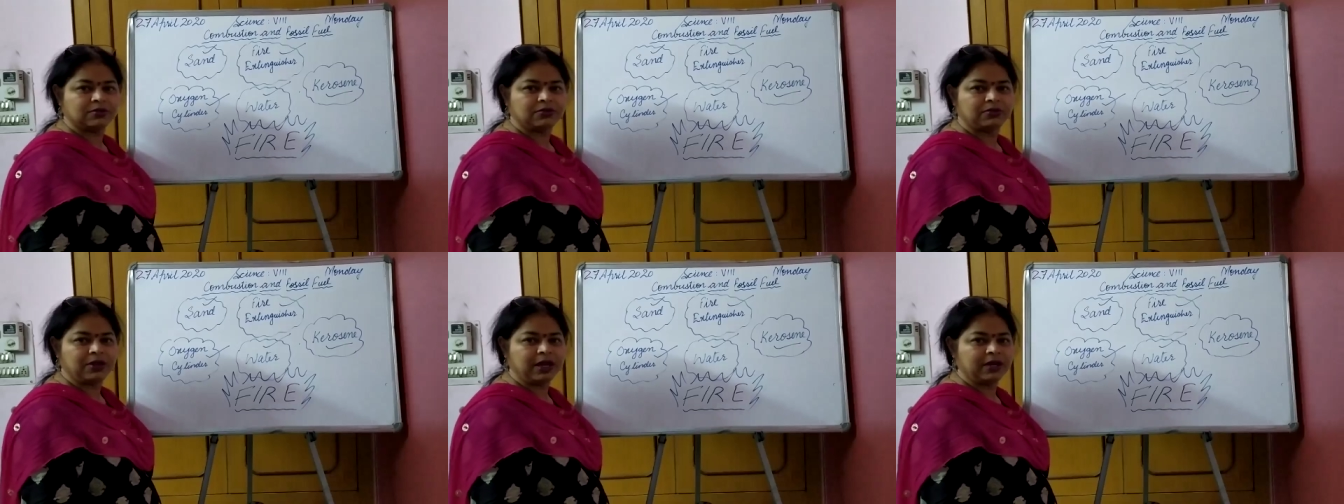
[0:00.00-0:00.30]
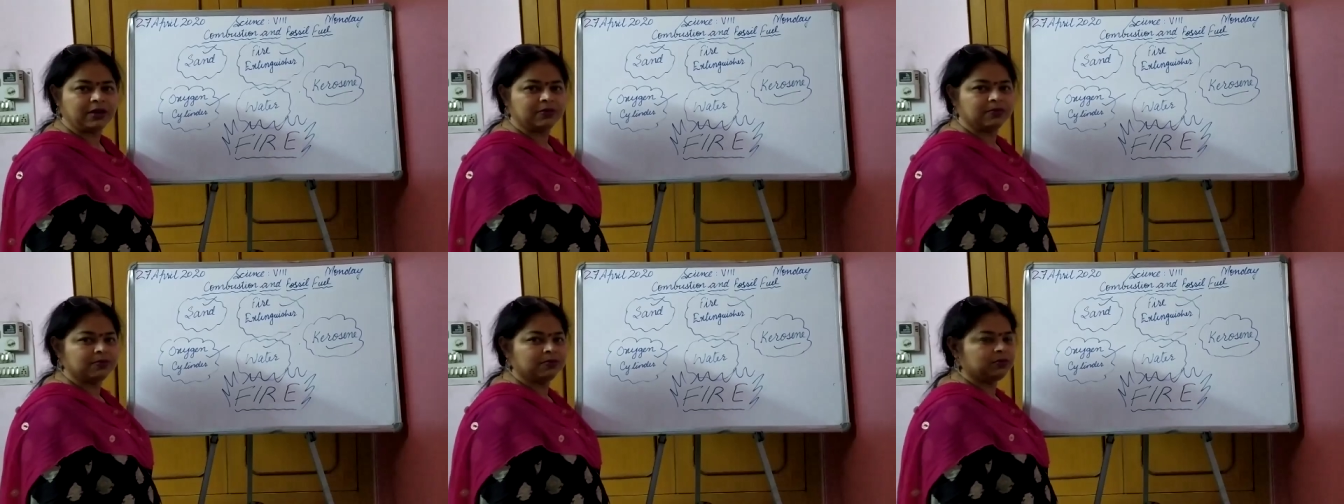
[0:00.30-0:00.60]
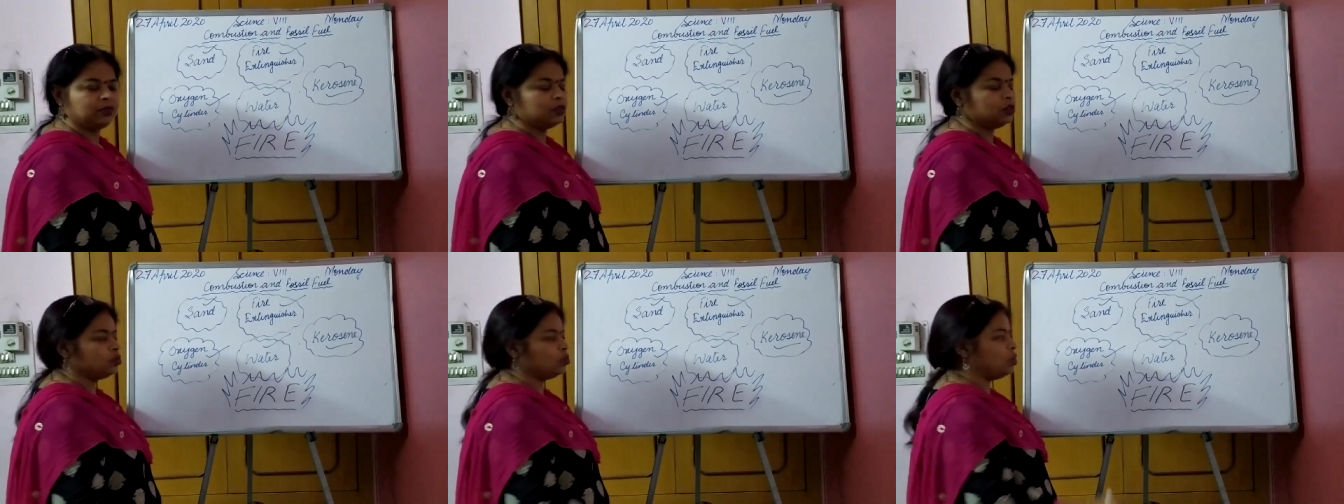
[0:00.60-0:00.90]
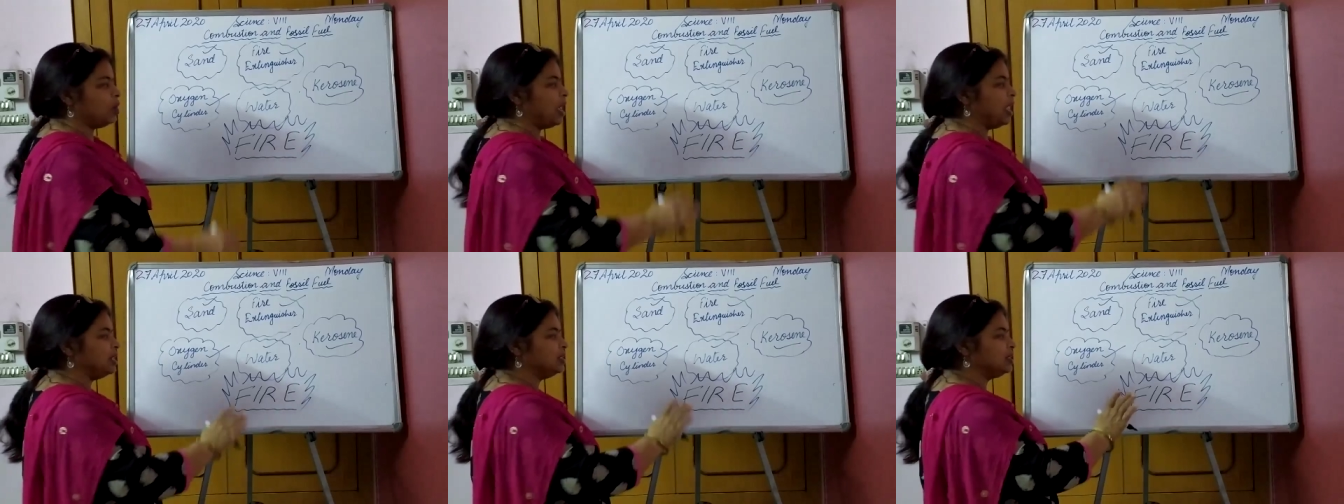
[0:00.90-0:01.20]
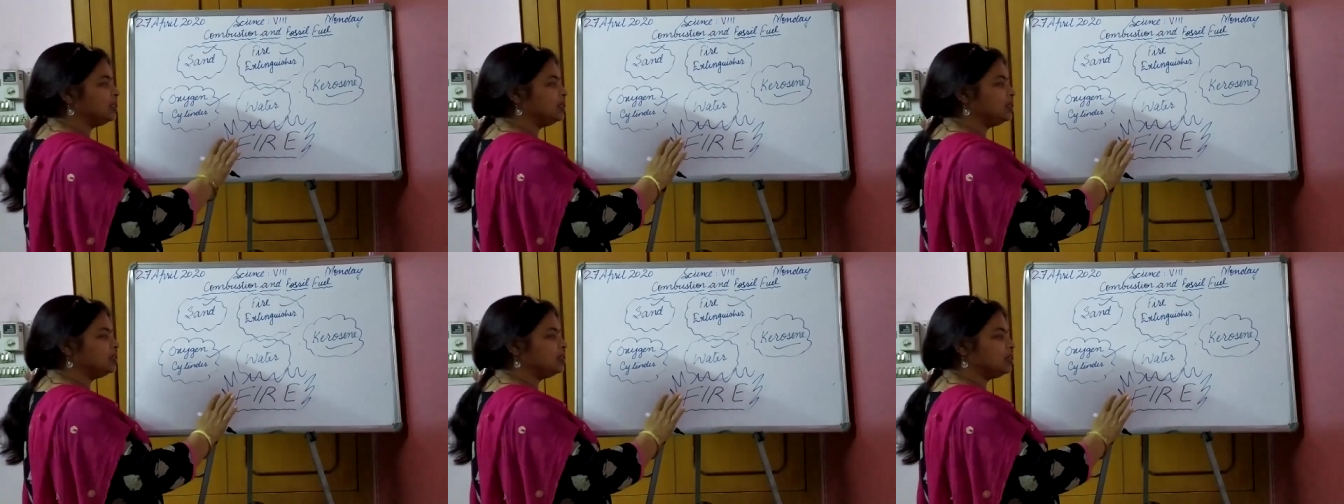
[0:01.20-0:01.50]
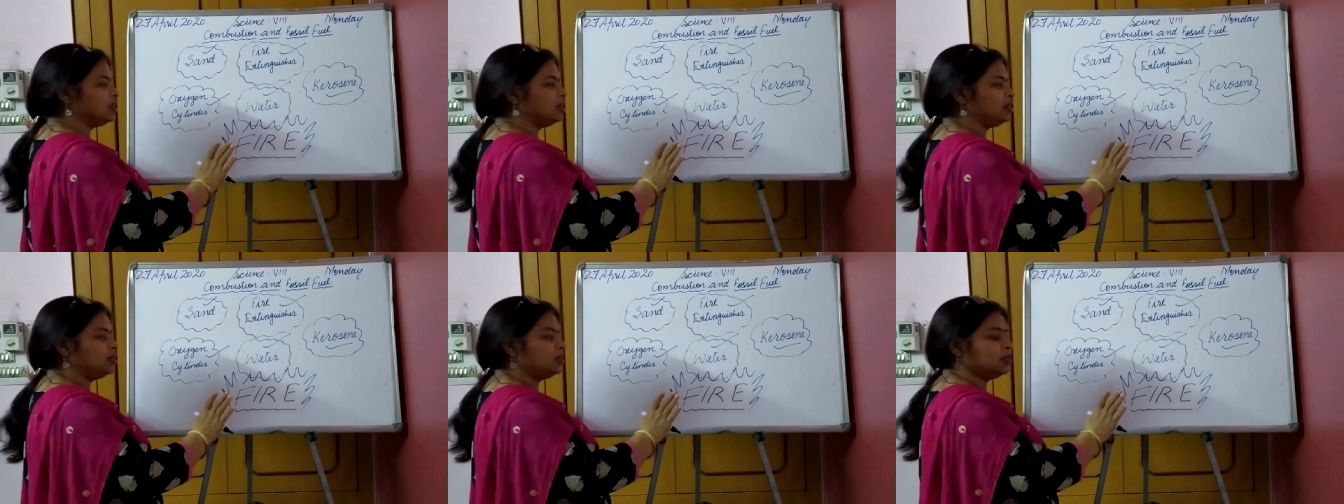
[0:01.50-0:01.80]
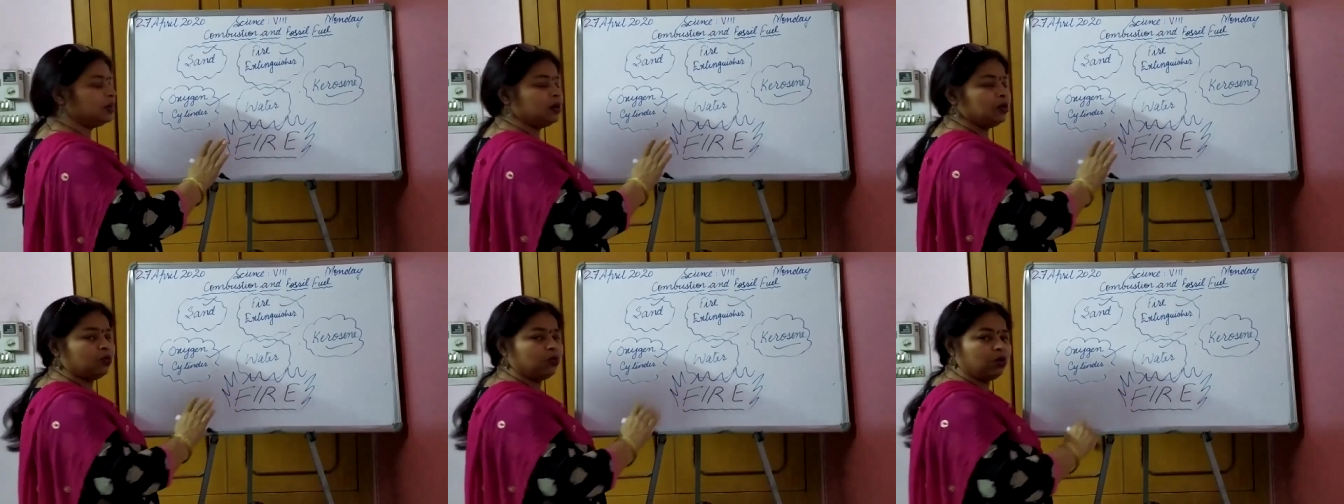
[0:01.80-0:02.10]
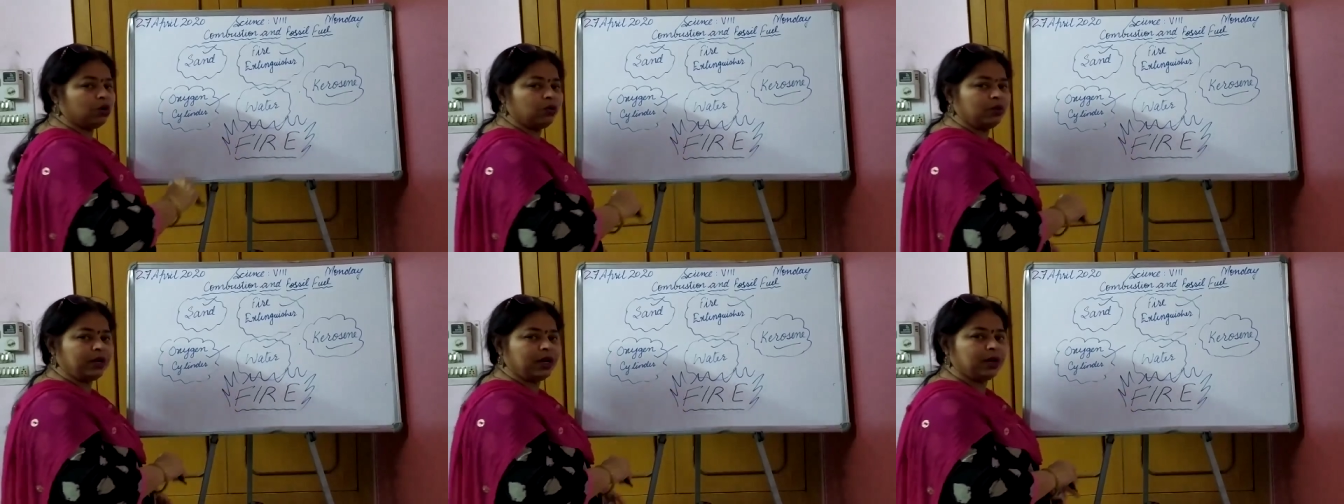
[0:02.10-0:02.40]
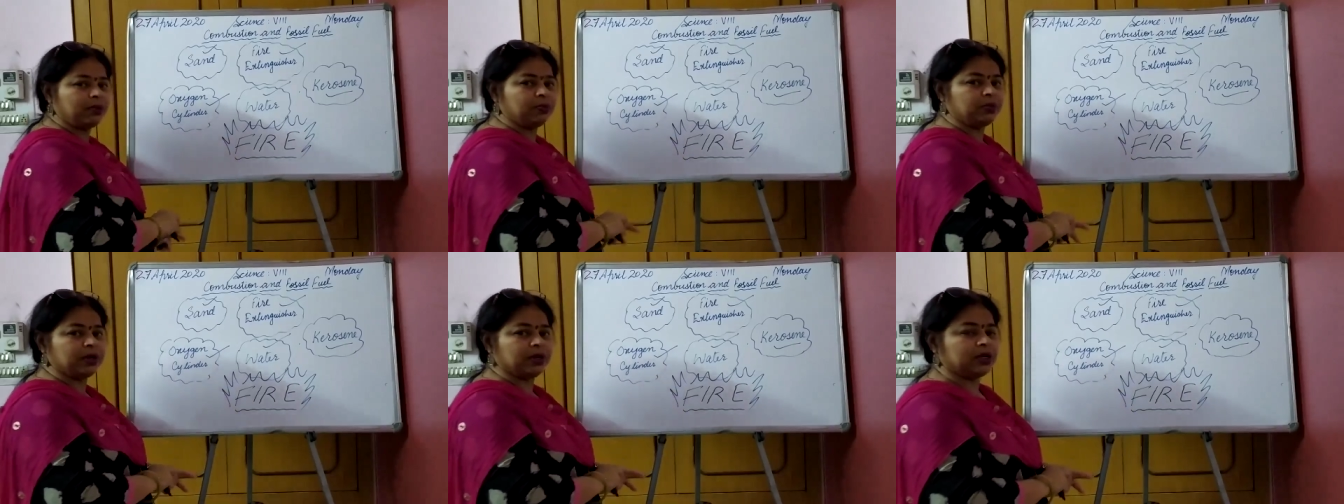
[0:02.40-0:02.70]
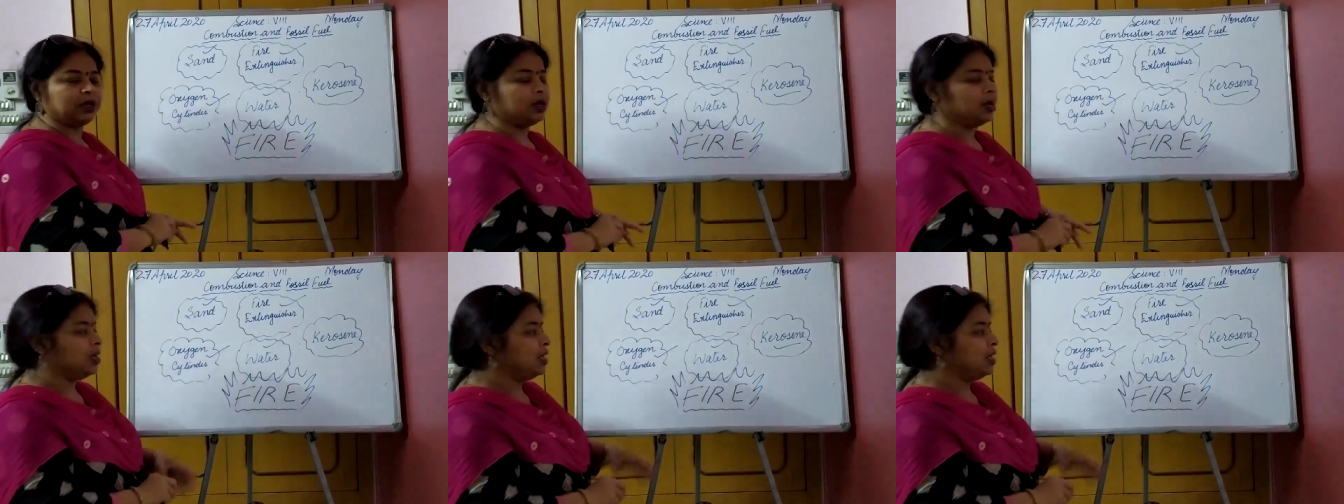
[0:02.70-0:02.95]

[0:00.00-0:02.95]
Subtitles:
Fine. So as a result, what will happen?